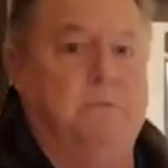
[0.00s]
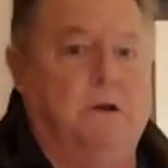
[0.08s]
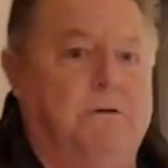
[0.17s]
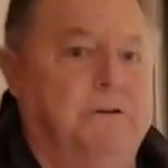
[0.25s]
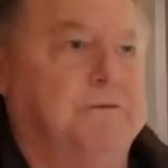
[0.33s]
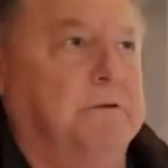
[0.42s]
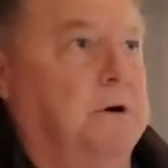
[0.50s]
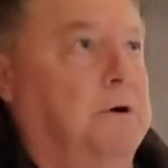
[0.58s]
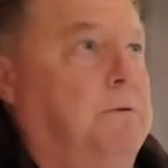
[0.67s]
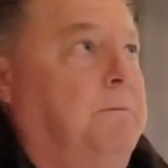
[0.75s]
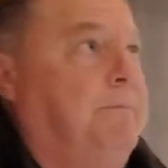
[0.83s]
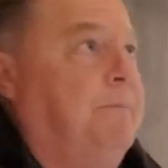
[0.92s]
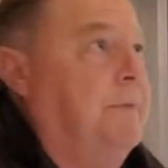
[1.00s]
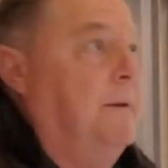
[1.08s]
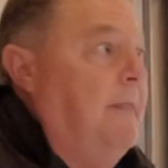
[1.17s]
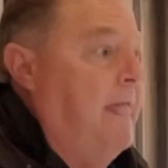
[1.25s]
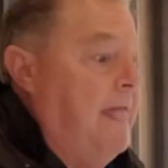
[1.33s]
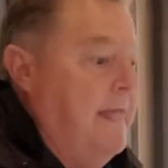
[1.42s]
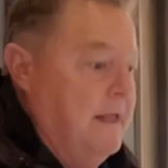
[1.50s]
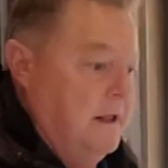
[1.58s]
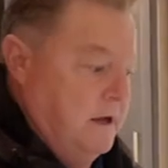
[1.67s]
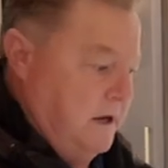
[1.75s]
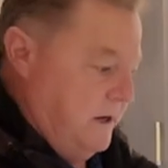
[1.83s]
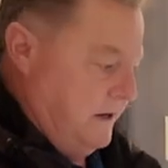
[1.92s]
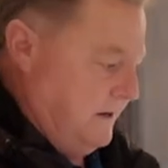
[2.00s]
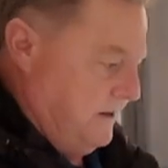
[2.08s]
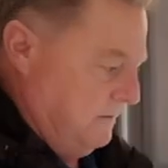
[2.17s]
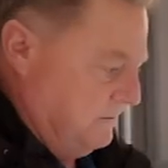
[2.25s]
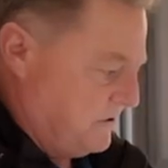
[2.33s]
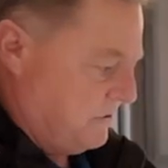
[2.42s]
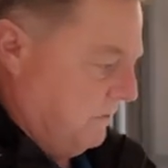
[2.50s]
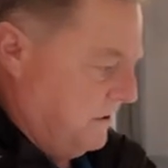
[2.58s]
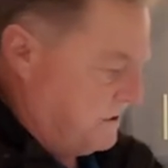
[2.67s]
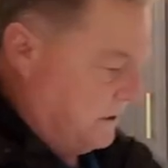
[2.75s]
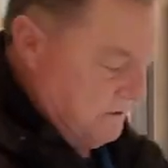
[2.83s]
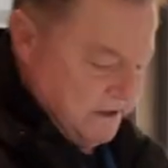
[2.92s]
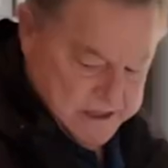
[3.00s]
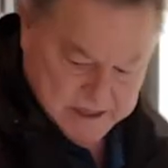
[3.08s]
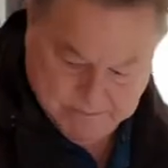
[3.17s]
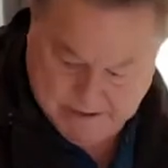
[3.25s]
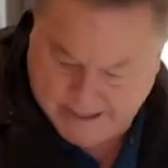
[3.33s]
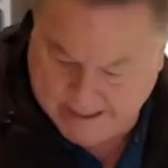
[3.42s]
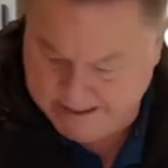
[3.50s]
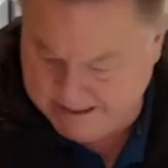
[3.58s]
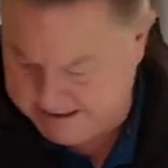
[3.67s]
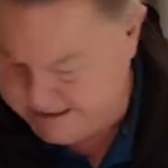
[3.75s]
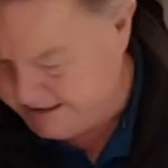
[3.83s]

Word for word: blowing through. Um, storage underneath the bed.